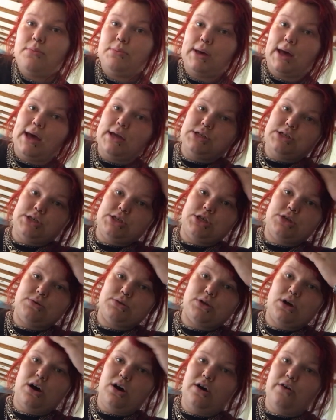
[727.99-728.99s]
but actually she
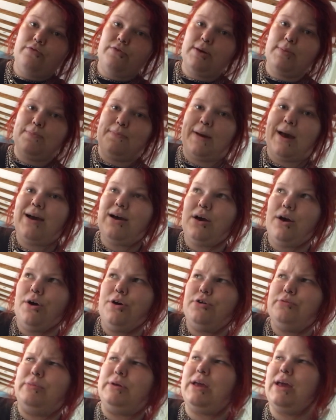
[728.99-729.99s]
was halfway back
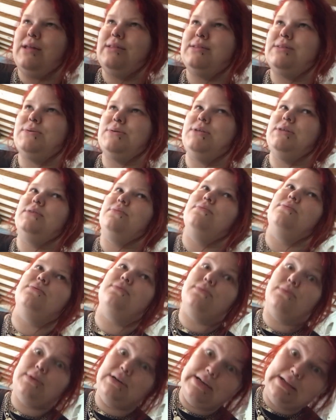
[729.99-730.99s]
home again so I didn't
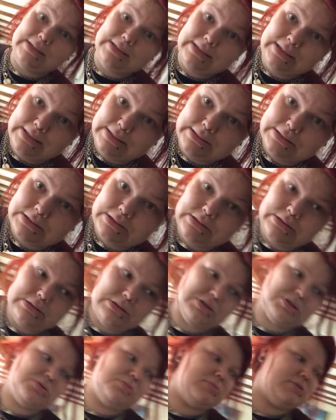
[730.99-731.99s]
really need to go
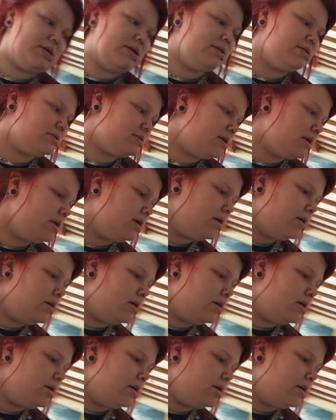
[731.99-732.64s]
to HomeSense